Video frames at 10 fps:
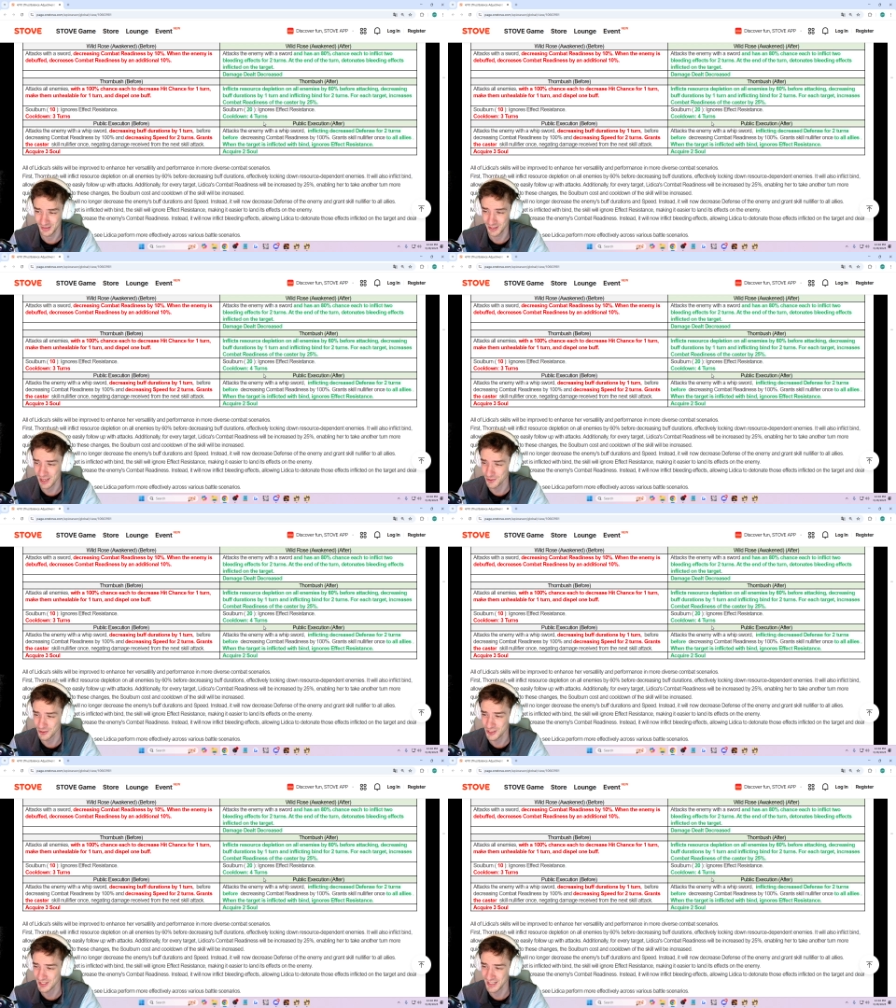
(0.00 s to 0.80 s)

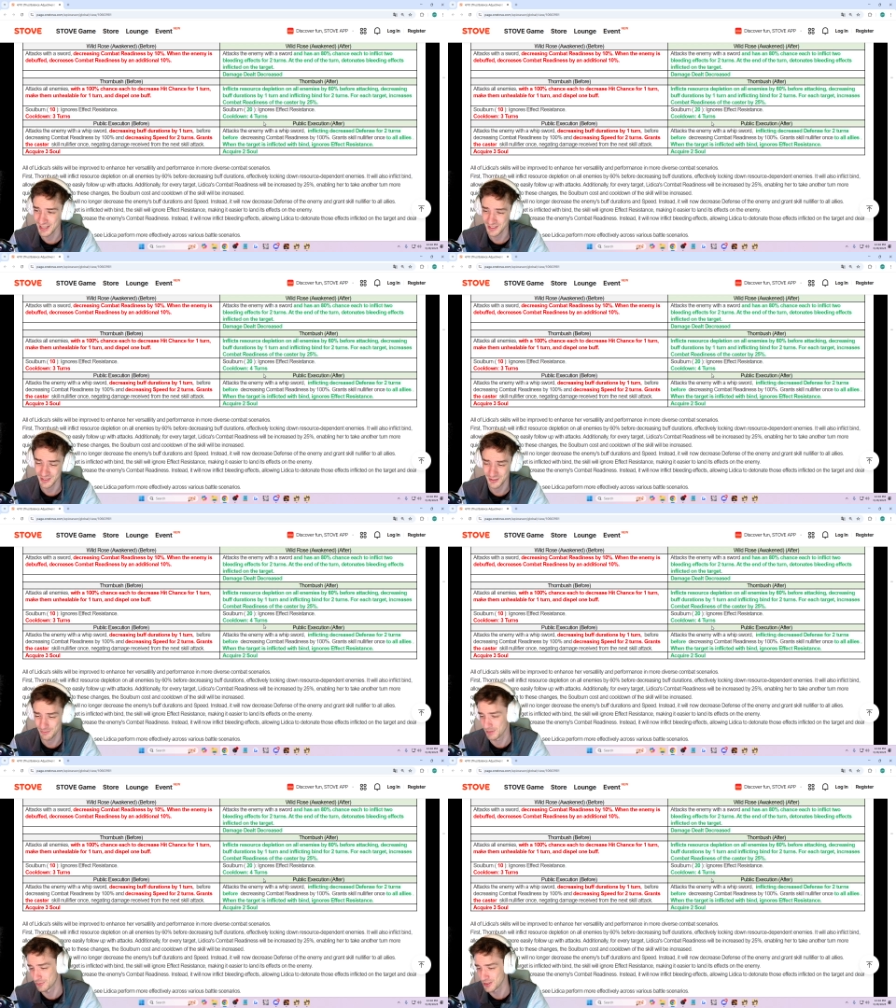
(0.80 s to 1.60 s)
allergies, I guess. It's
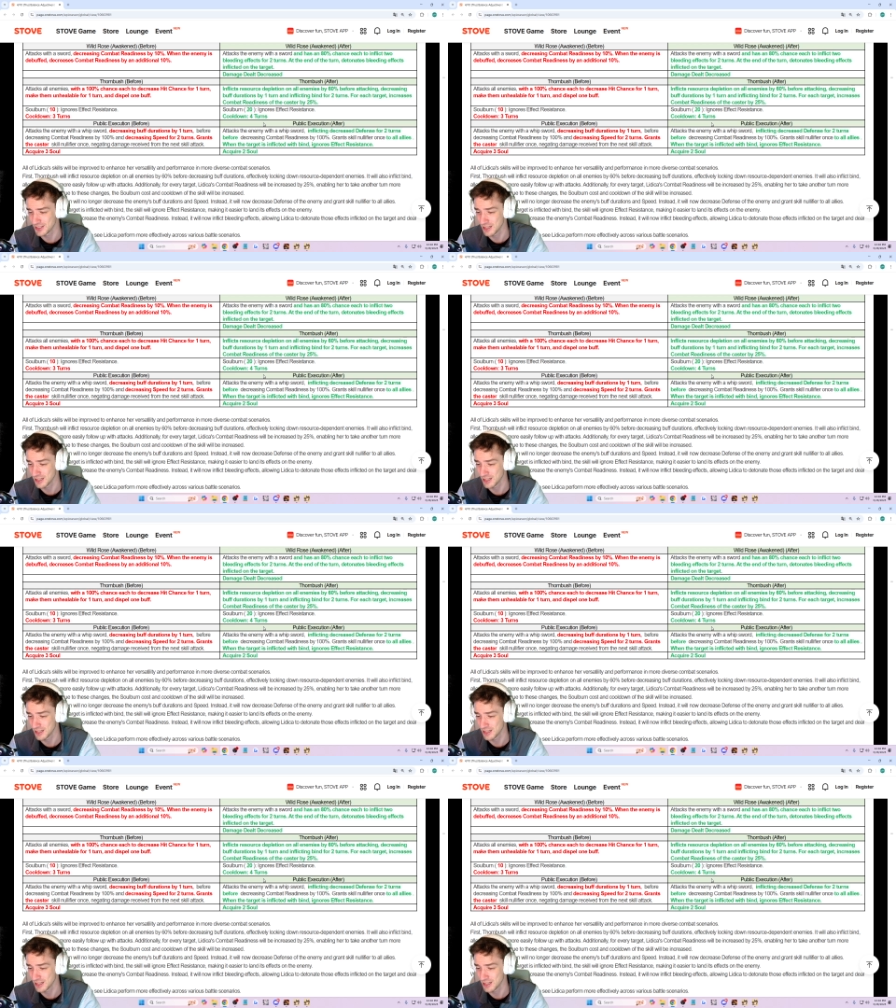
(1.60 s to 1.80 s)
been really.